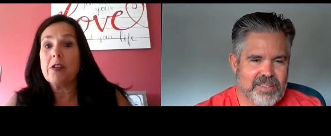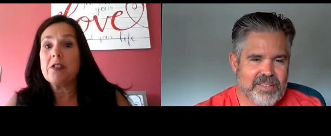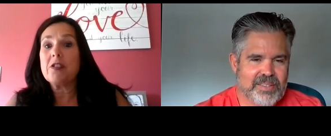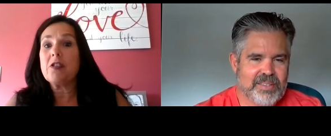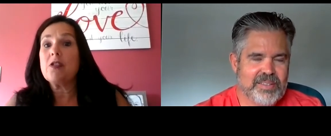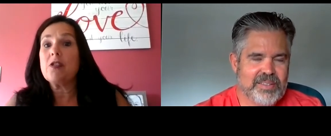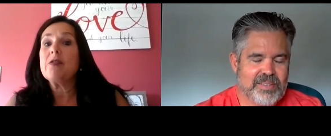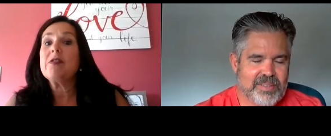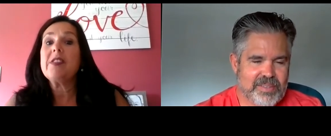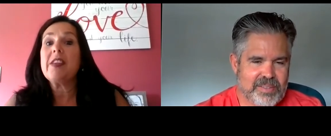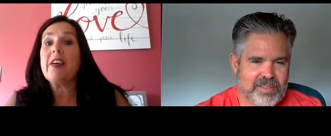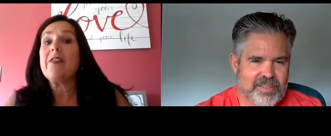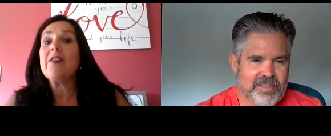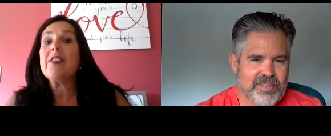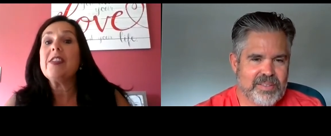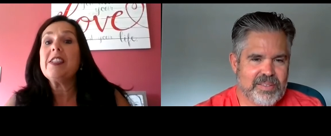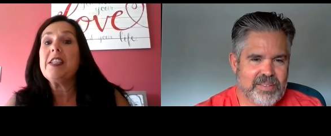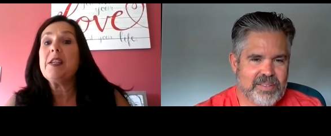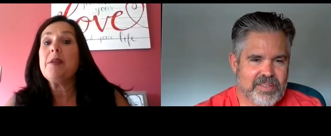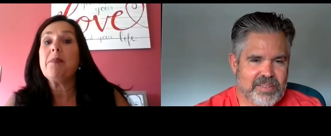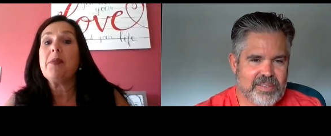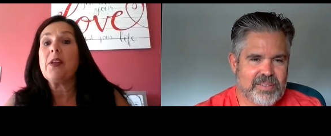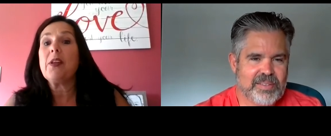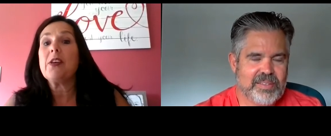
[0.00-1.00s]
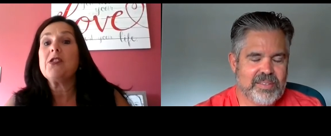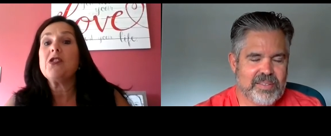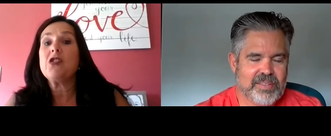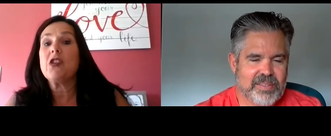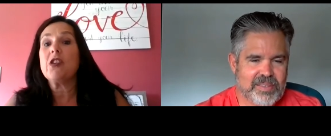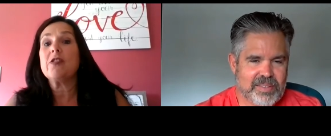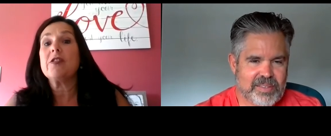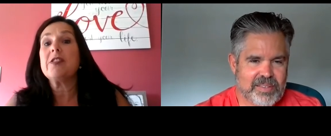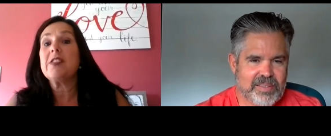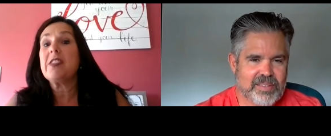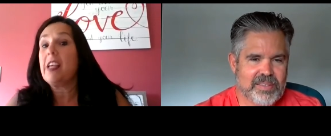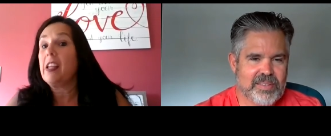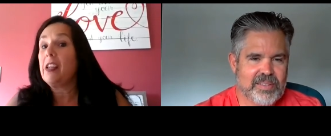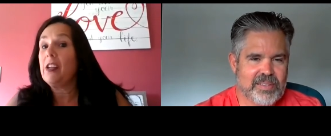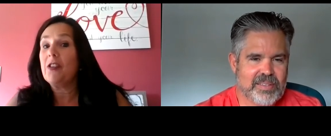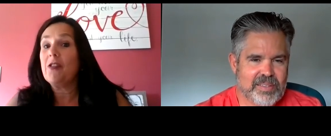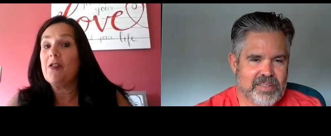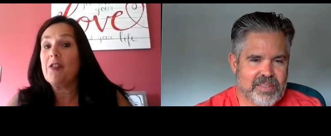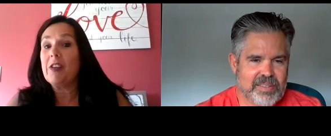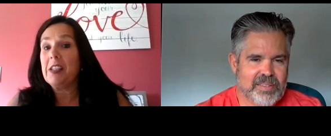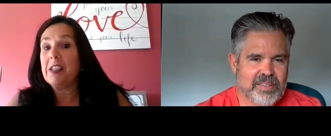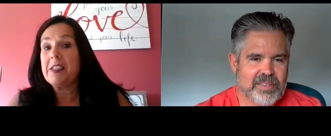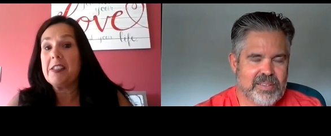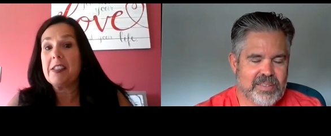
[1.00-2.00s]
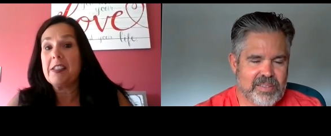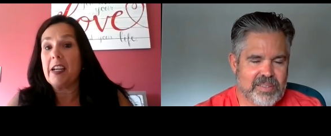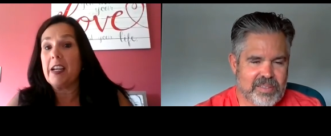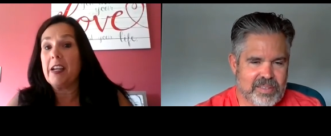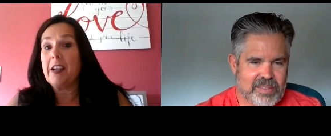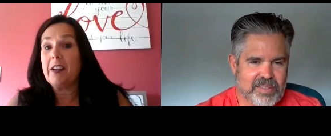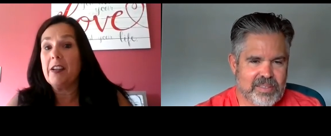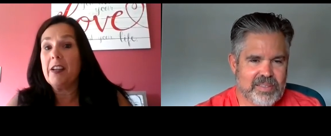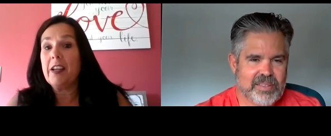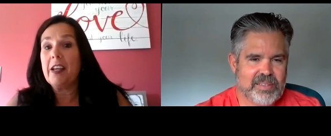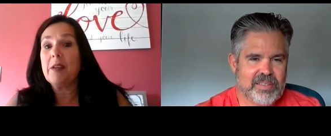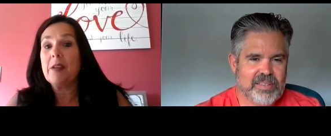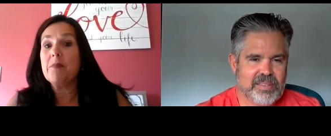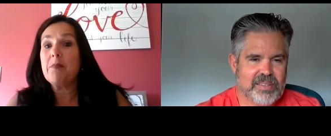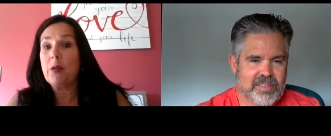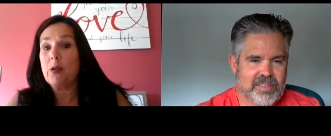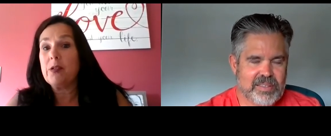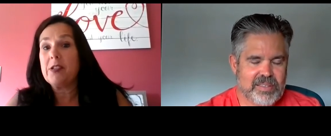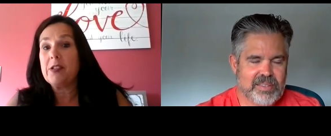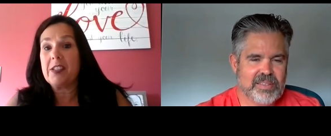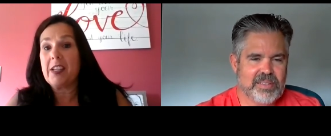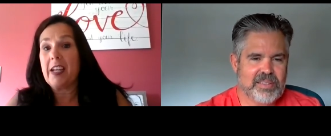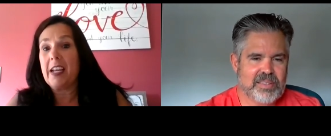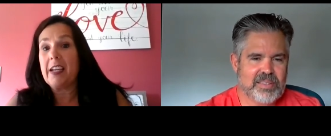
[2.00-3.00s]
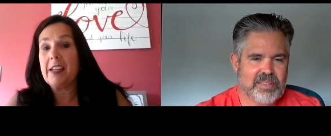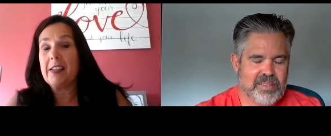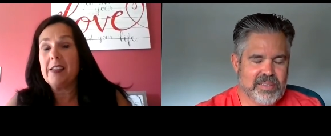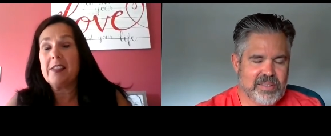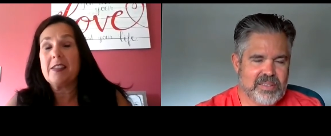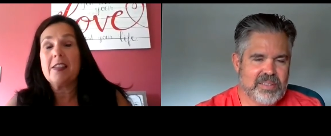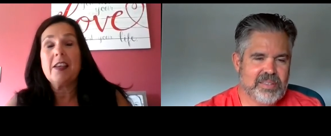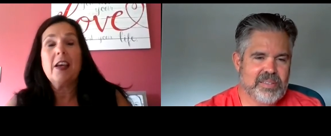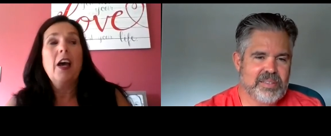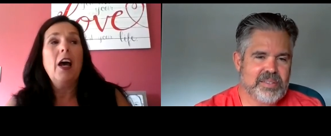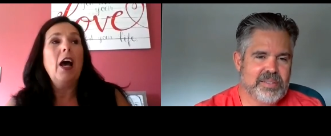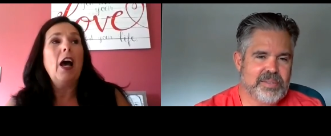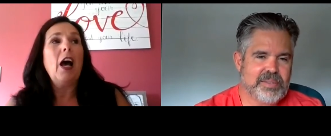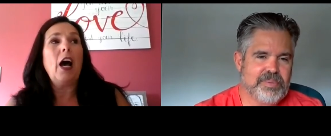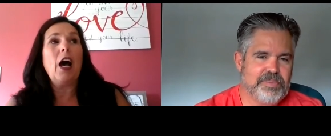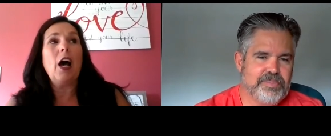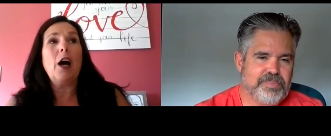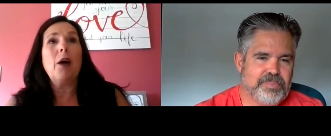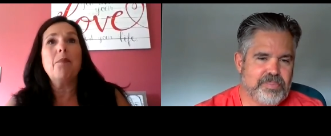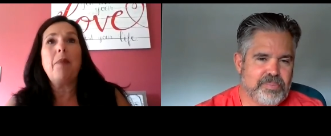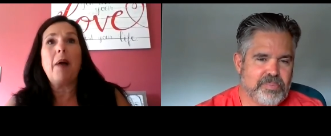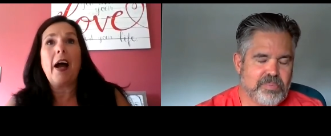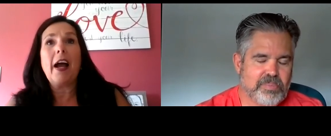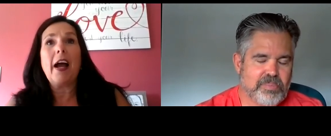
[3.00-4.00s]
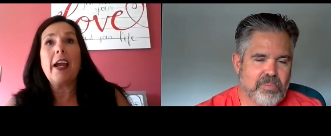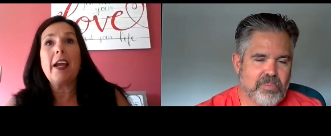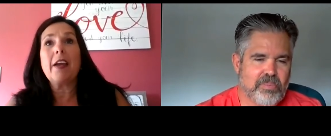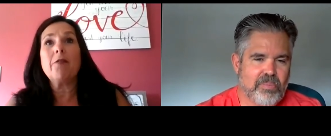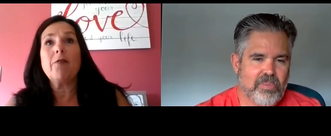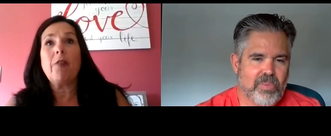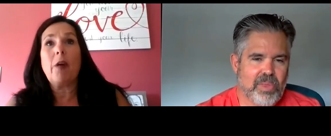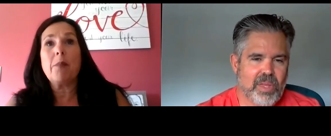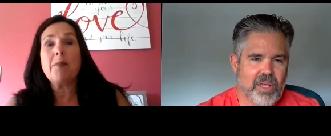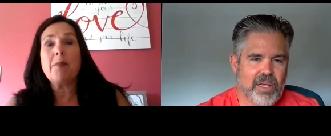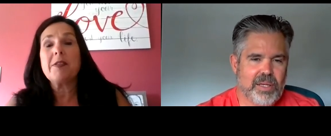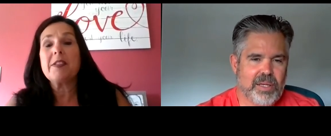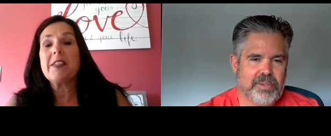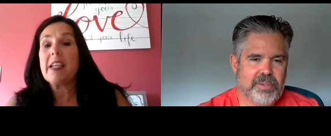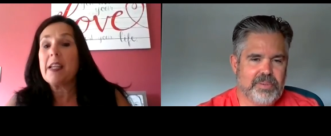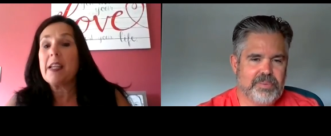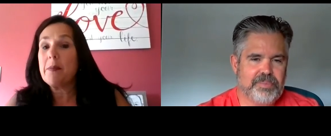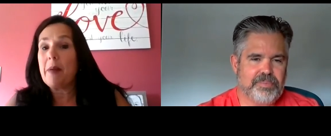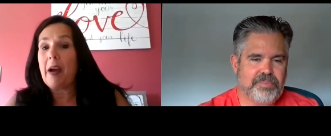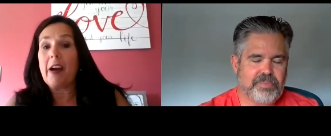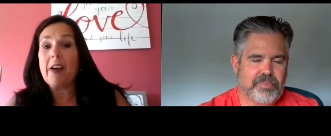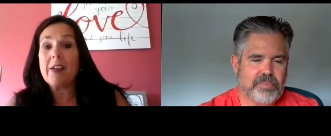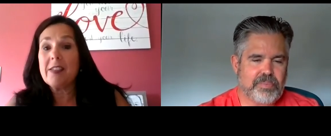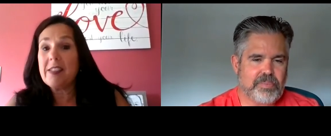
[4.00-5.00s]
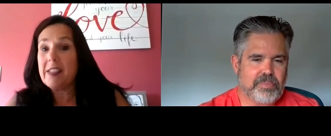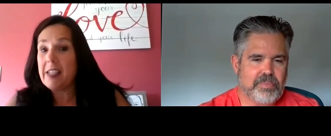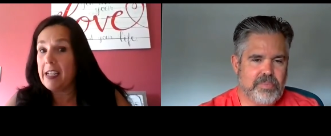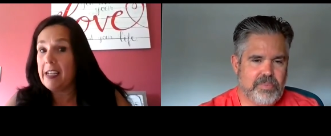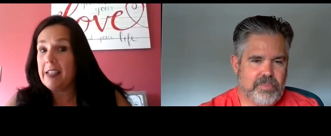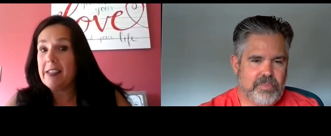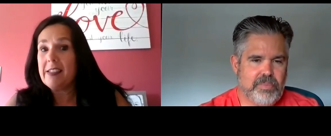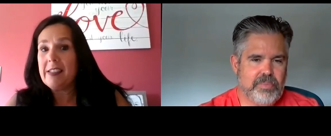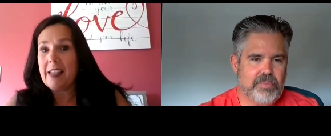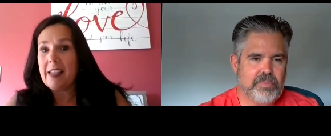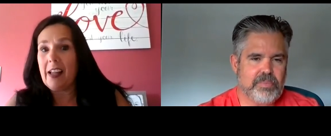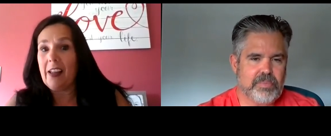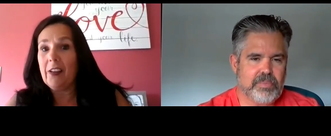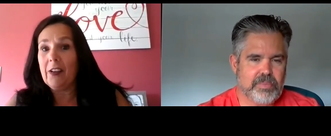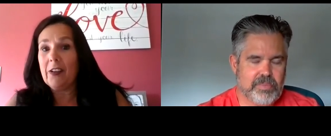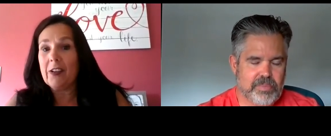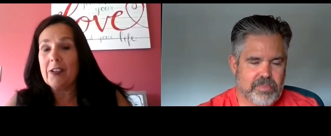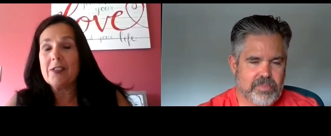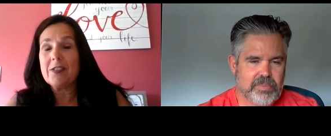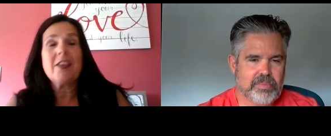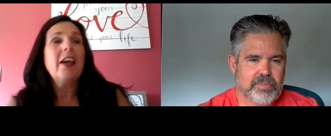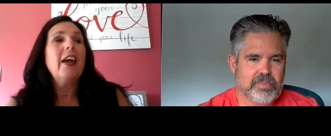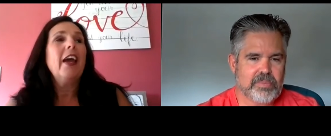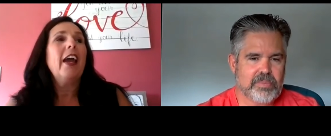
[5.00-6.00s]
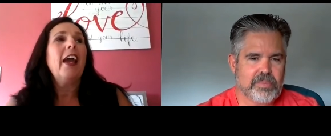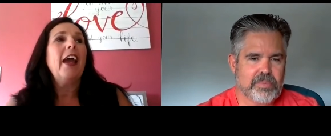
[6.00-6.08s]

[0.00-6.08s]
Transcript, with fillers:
Speaker 1: So 17 plus years selling real estate in both states, uh, buying, representing buyers and sellers.